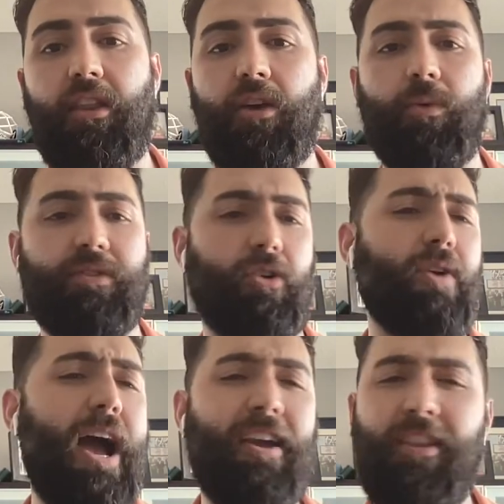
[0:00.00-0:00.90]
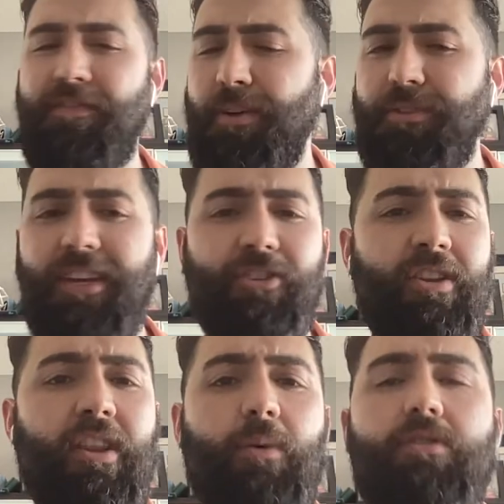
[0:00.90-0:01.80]
There was a crack in the
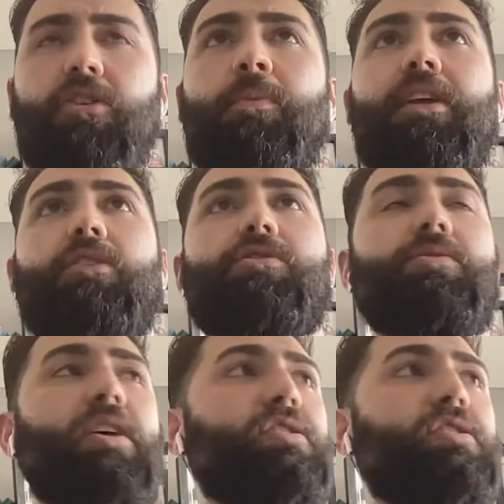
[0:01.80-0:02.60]
foundation. There were so many issues.